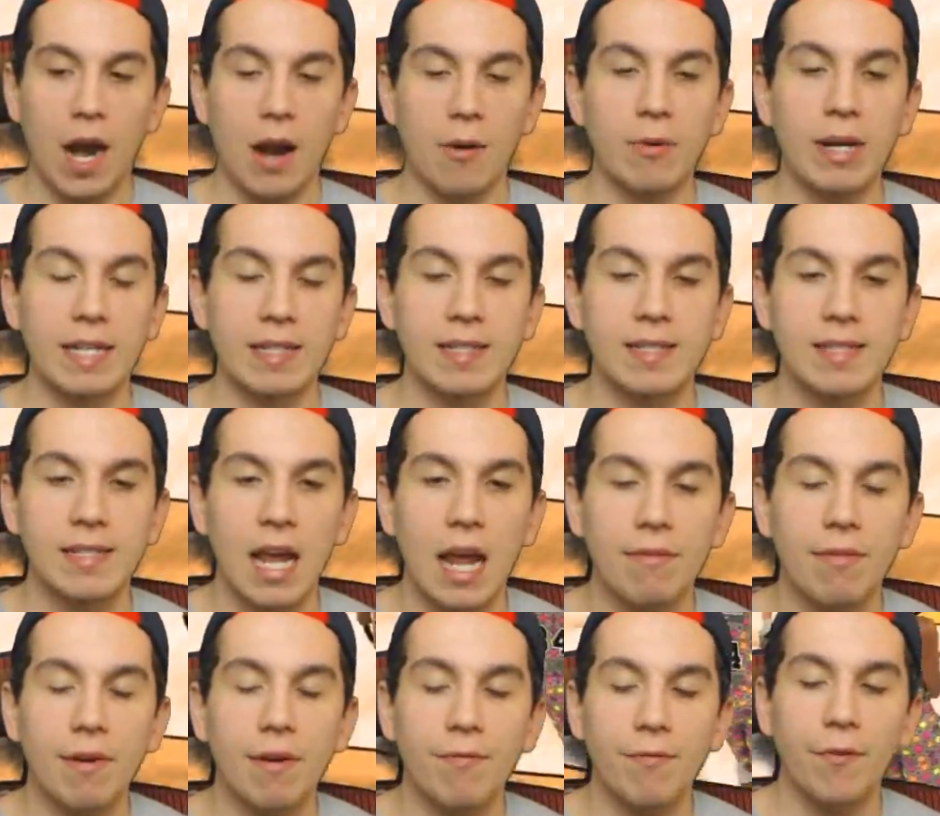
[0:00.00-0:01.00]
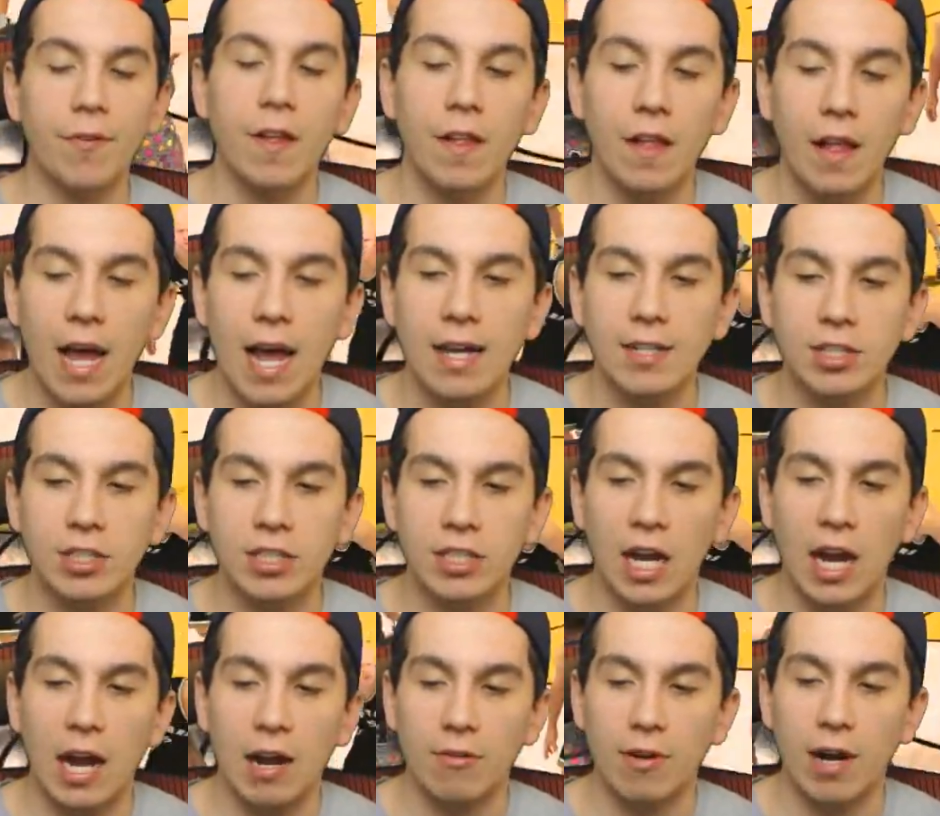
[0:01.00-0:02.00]
All right, we can save it for the last
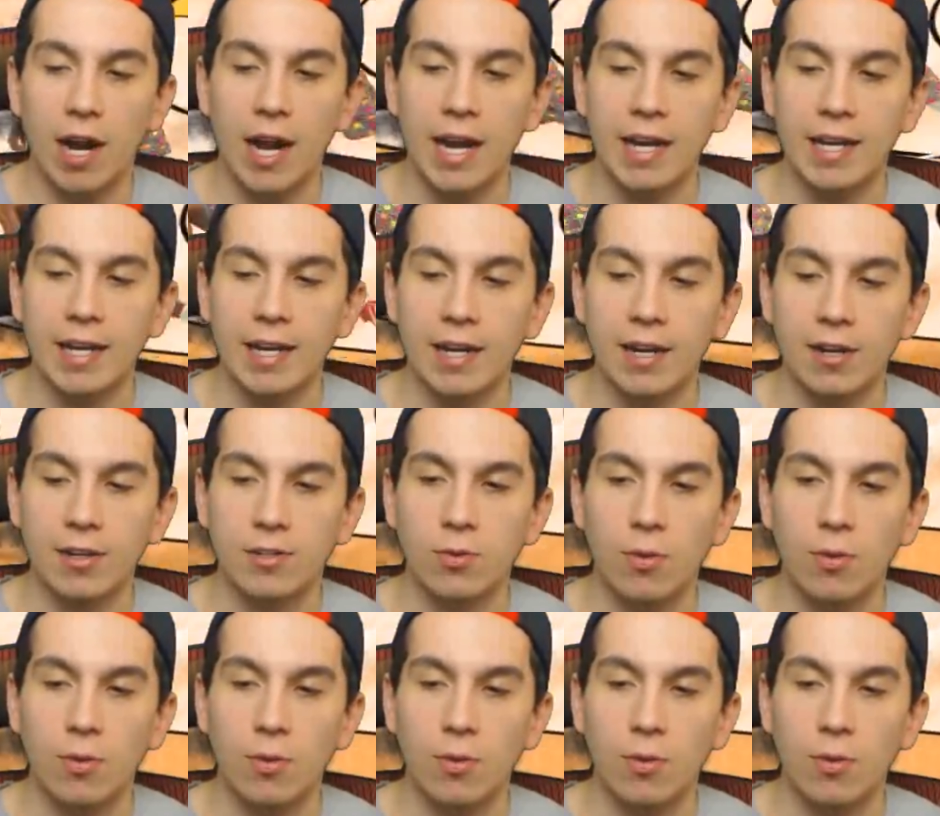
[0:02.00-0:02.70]
shot right here.